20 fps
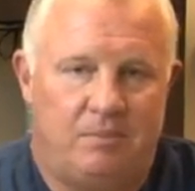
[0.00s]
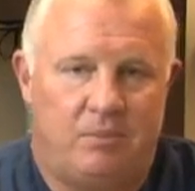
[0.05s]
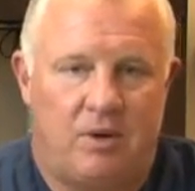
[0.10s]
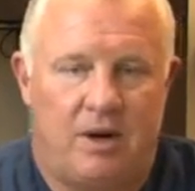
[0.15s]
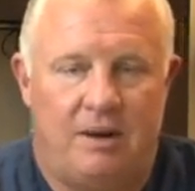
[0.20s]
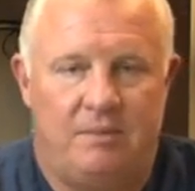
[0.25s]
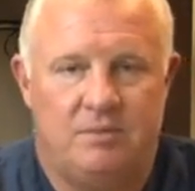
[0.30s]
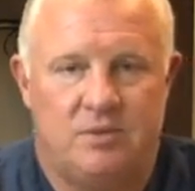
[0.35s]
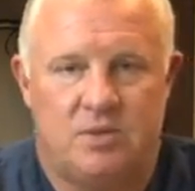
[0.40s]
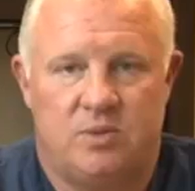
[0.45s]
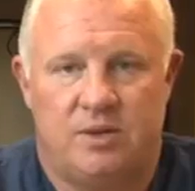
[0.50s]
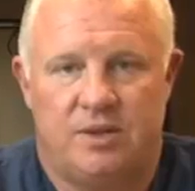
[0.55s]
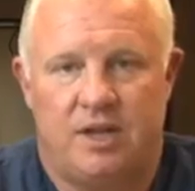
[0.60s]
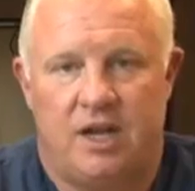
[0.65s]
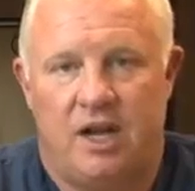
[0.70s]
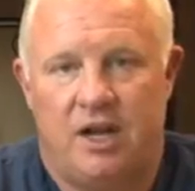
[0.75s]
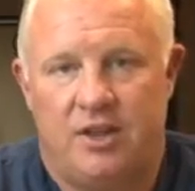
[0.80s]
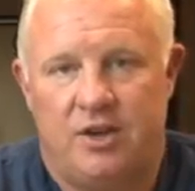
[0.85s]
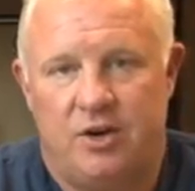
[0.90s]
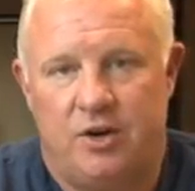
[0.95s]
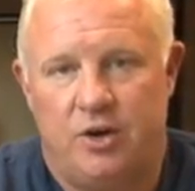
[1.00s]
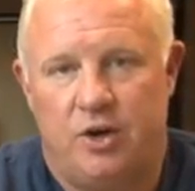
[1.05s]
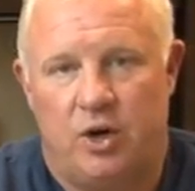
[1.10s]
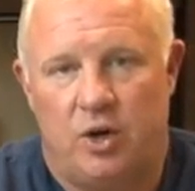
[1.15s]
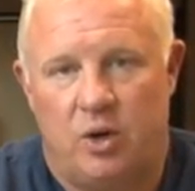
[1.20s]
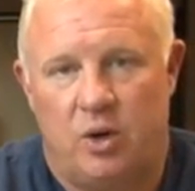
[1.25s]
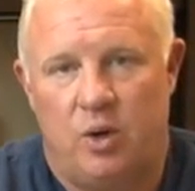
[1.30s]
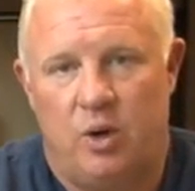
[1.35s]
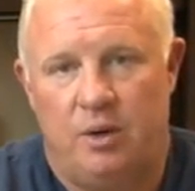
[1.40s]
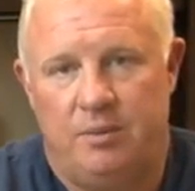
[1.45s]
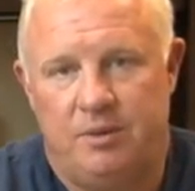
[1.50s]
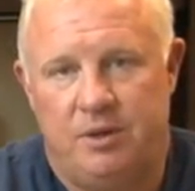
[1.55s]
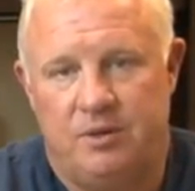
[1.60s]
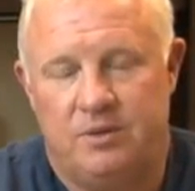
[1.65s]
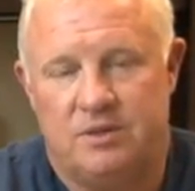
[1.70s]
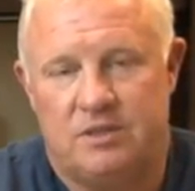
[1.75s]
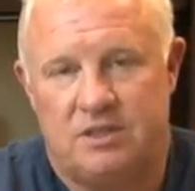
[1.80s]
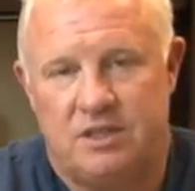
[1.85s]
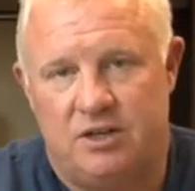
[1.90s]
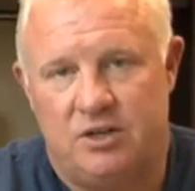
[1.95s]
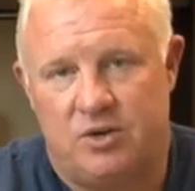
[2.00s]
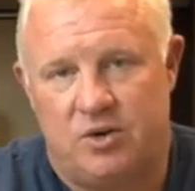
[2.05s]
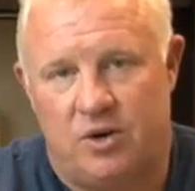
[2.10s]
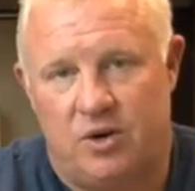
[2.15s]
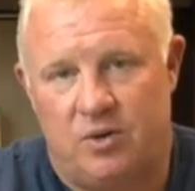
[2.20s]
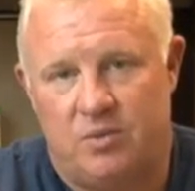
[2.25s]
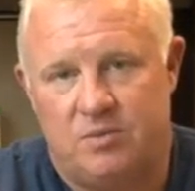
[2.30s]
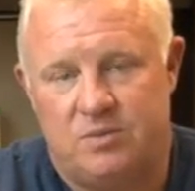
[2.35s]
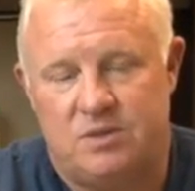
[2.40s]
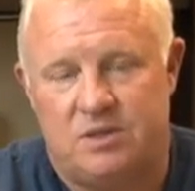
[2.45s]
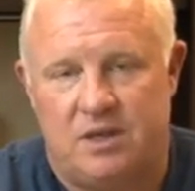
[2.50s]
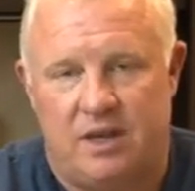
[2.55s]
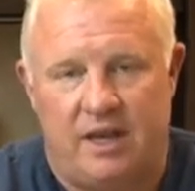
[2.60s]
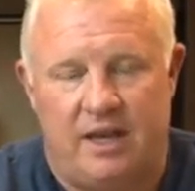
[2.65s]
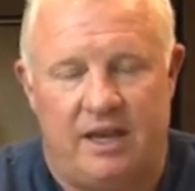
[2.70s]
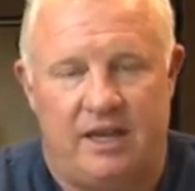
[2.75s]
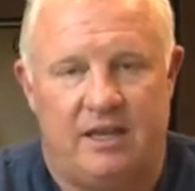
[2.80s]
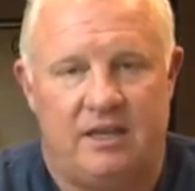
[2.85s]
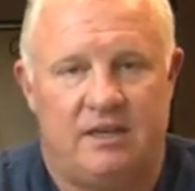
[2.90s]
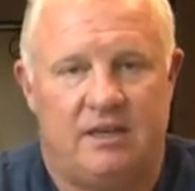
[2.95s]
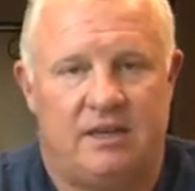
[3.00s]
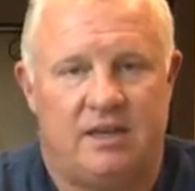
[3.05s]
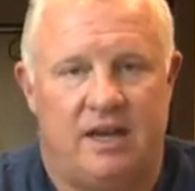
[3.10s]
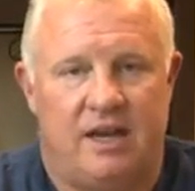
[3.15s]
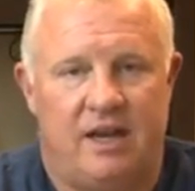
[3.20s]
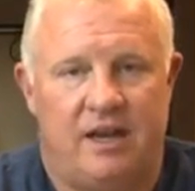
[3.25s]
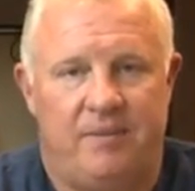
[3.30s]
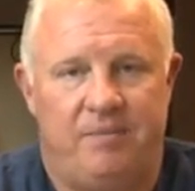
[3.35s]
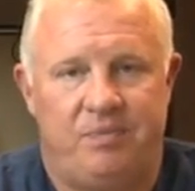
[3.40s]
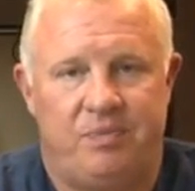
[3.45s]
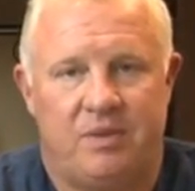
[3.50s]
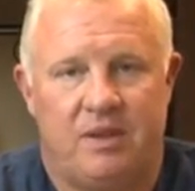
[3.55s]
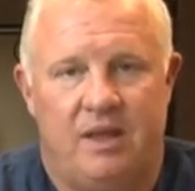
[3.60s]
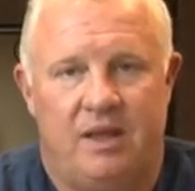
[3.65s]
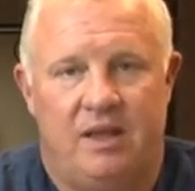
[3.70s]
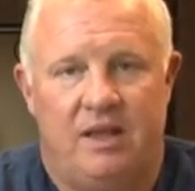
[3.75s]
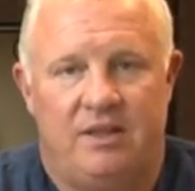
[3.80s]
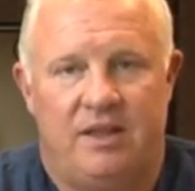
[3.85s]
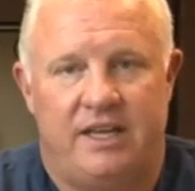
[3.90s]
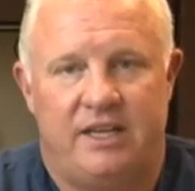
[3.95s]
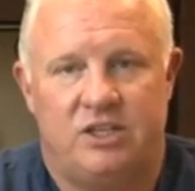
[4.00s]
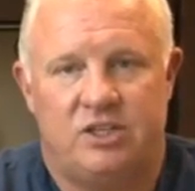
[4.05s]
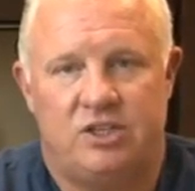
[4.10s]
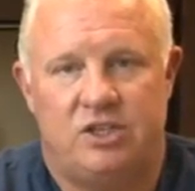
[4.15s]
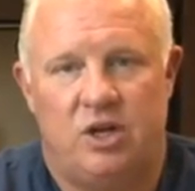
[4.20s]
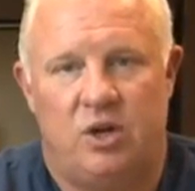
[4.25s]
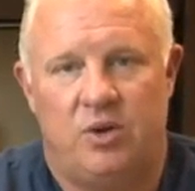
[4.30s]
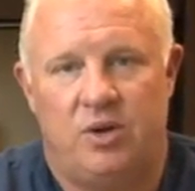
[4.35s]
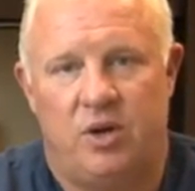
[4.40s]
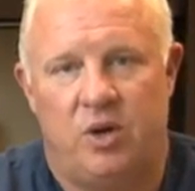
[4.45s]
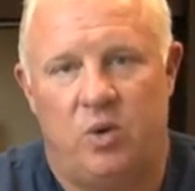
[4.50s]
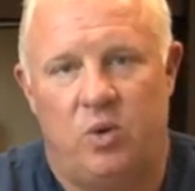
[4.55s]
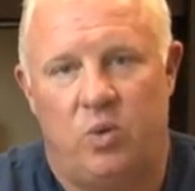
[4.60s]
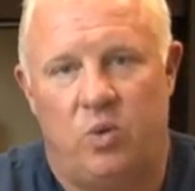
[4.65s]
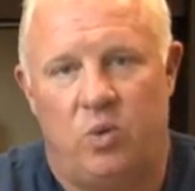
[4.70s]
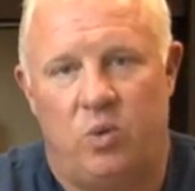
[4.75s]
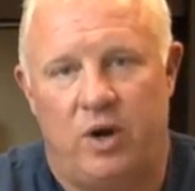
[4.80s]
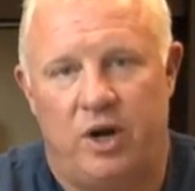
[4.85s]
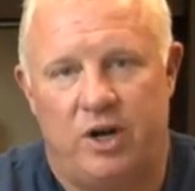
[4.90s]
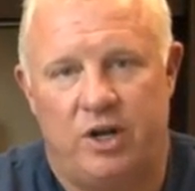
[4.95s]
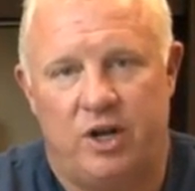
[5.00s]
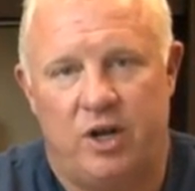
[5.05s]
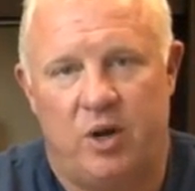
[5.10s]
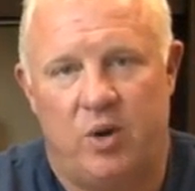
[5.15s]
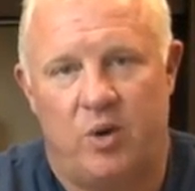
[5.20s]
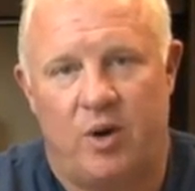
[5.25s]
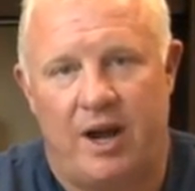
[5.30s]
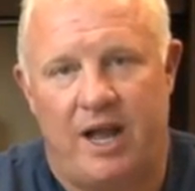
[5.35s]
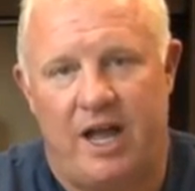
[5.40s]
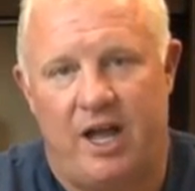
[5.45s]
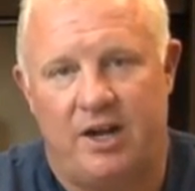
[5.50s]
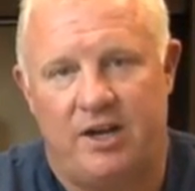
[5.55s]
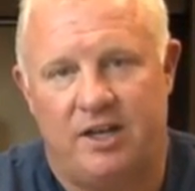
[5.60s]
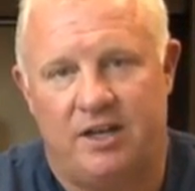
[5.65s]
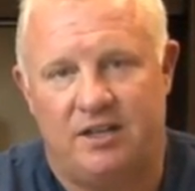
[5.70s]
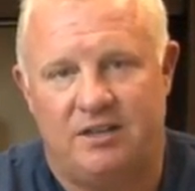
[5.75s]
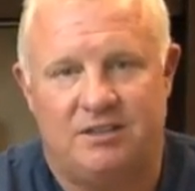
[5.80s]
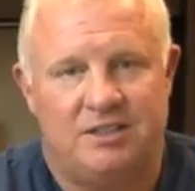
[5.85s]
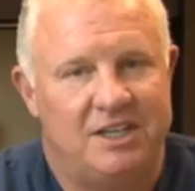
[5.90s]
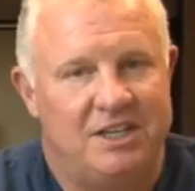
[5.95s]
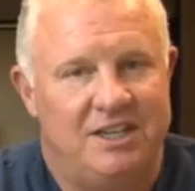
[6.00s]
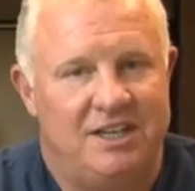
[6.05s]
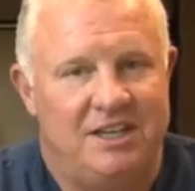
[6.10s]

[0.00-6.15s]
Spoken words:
problems with other neuro-immune syndromes, and they just don't know where to go or how to